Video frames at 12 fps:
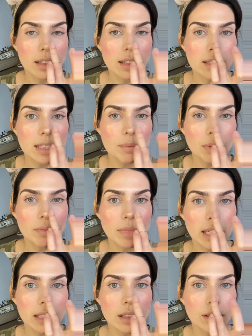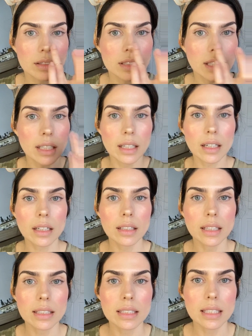the tip of my nose here. You
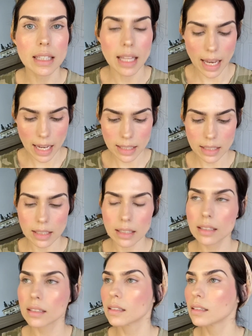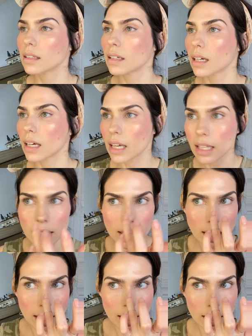can see that. And
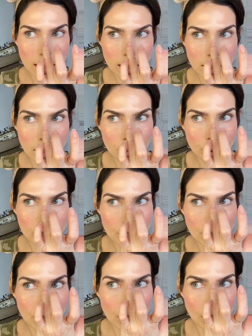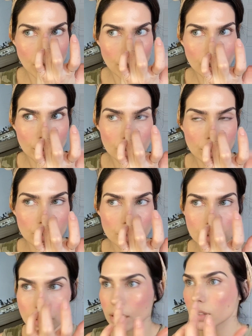then the bridge of the
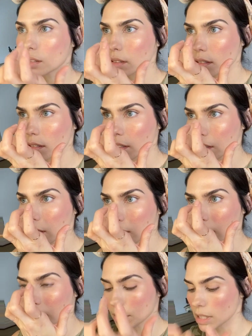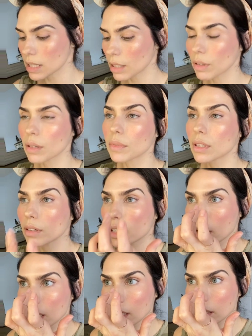nose. Let me see what I'm doing
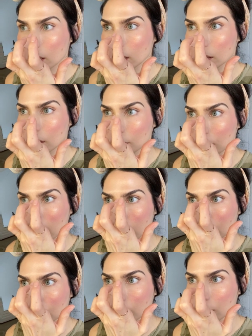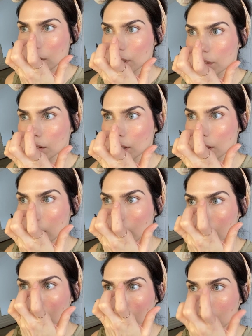here, and then I'll turn back towards you.
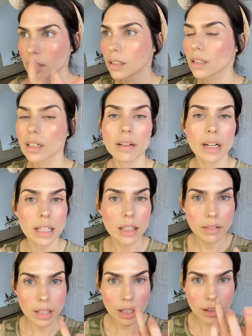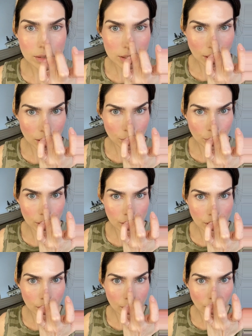All right, here we go. So the bridge of
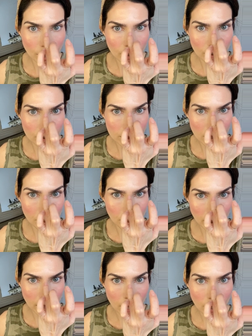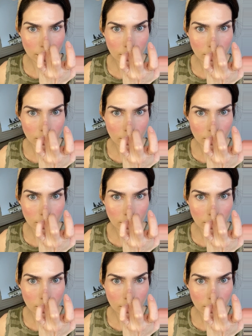the nose, up we go,